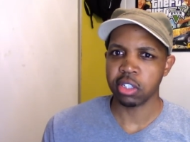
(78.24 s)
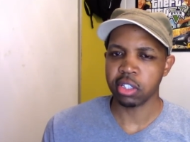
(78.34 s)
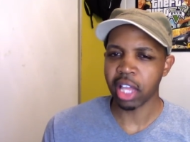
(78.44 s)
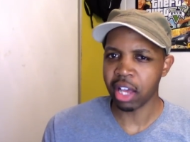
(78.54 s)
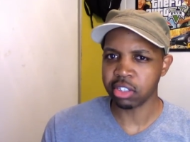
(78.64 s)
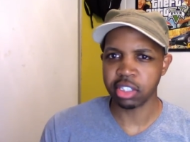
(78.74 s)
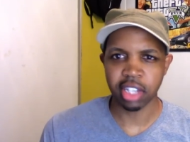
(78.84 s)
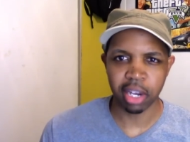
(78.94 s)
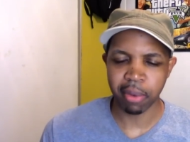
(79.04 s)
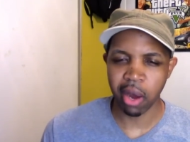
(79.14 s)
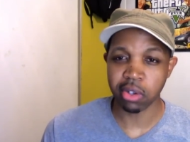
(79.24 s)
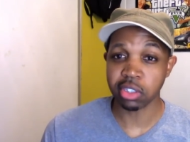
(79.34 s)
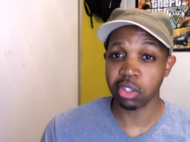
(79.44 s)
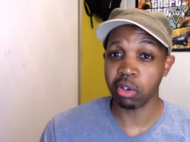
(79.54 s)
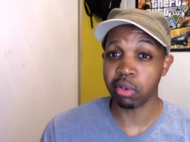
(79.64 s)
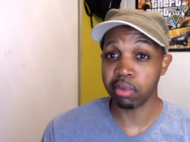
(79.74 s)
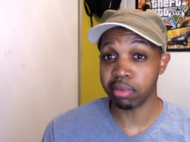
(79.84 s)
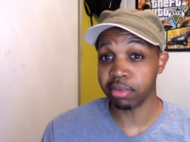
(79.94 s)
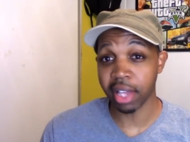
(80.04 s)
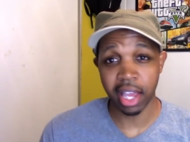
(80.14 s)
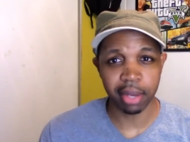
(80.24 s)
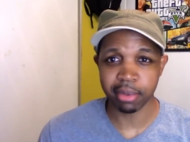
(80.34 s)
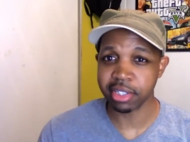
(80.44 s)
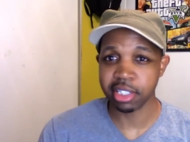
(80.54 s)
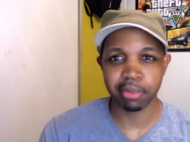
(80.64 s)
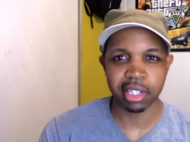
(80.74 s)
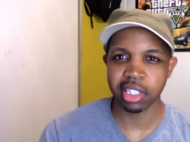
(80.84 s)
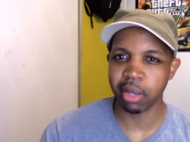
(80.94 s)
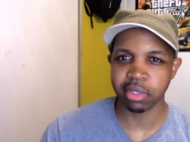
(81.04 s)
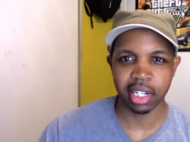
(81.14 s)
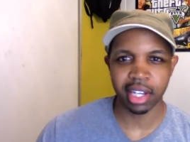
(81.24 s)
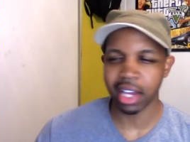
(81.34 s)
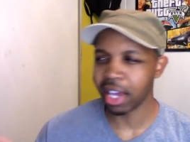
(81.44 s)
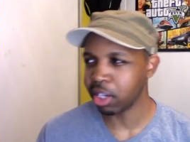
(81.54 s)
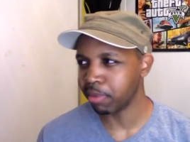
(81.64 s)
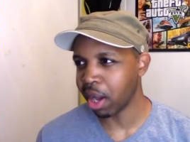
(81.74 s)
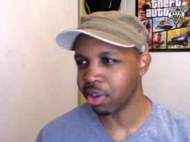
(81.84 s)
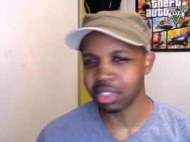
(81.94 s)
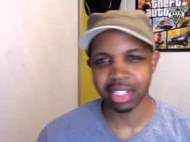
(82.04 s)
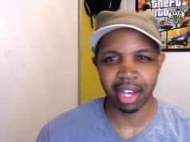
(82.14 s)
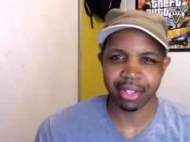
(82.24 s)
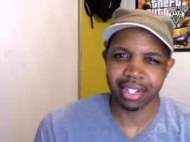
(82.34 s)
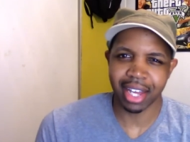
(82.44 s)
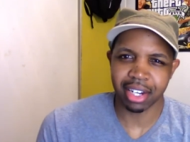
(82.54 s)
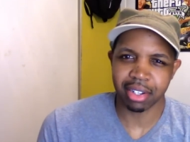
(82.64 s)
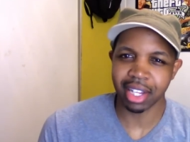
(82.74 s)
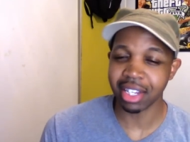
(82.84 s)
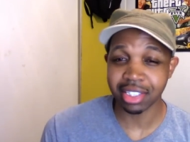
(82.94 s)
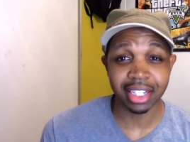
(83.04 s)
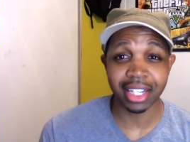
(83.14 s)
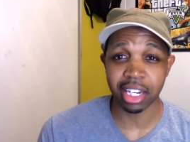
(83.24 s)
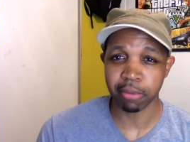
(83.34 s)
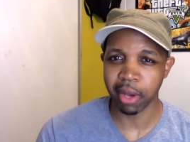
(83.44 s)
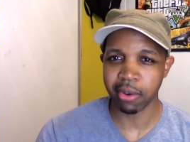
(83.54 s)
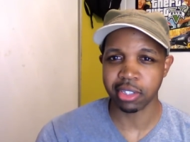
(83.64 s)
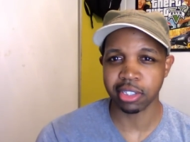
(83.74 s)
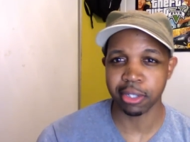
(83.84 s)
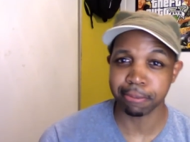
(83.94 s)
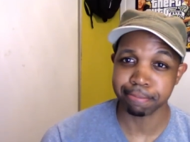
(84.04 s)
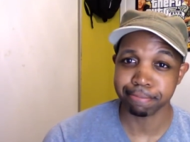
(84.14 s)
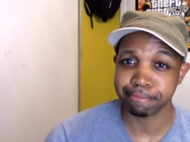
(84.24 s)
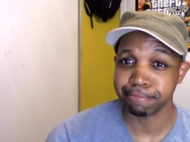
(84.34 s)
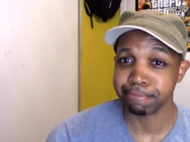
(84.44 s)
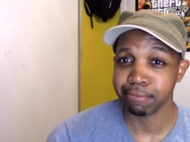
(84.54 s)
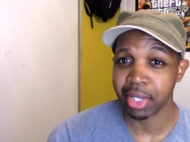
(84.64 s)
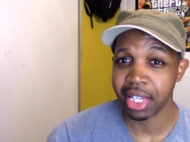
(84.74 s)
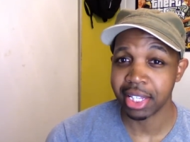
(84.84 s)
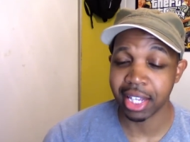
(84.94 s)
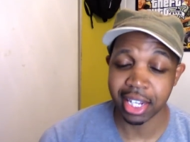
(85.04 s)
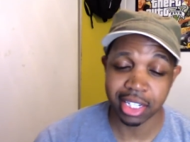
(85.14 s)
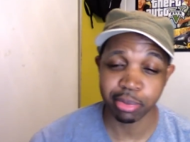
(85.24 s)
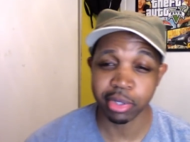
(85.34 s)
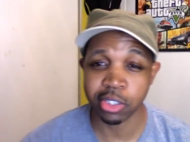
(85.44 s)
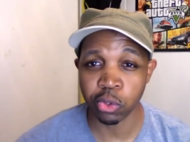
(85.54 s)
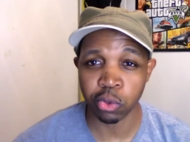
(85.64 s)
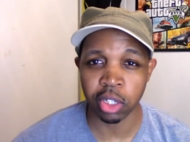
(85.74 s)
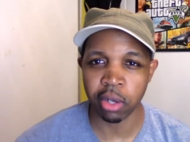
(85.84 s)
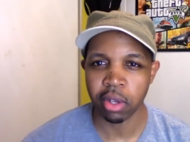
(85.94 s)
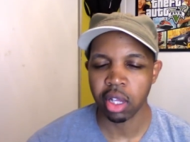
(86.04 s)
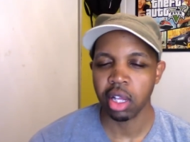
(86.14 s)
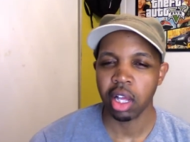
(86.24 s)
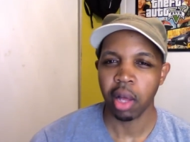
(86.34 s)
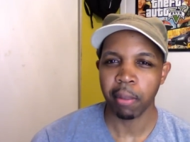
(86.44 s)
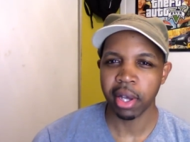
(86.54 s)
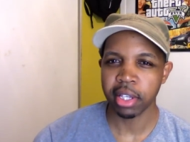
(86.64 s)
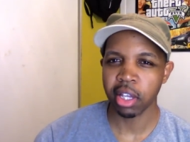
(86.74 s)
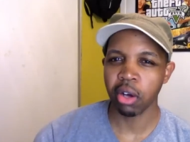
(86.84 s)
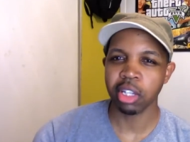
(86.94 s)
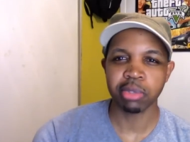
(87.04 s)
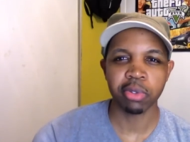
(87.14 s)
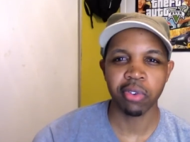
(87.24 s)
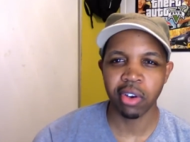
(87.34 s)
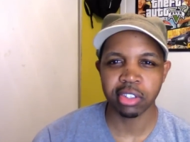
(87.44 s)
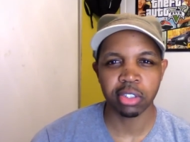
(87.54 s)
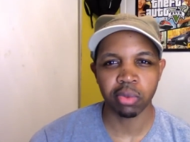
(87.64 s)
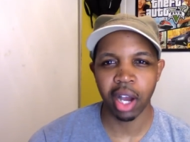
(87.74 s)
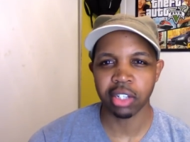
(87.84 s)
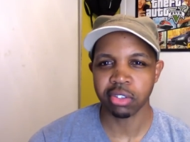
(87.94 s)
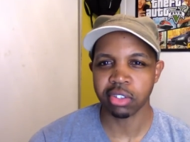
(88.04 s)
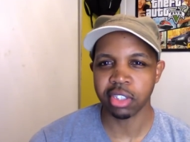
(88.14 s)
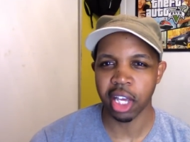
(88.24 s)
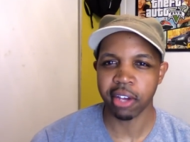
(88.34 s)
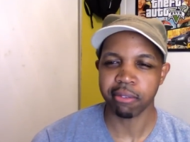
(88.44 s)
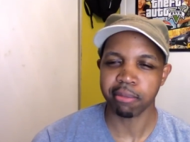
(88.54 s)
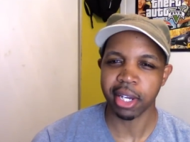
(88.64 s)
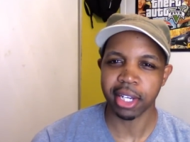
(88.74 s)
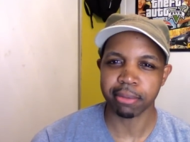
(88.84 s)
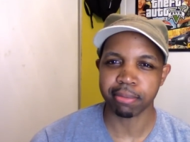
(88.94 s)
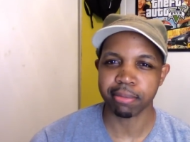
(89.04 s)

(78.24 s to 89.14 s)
now she's out of power. So damn, it's just messed up. Jedikiah got no powers and now he got no, now she ain't got no powers. So man, that's pretty screwed up. But yo, let's move on to Roger's death, man.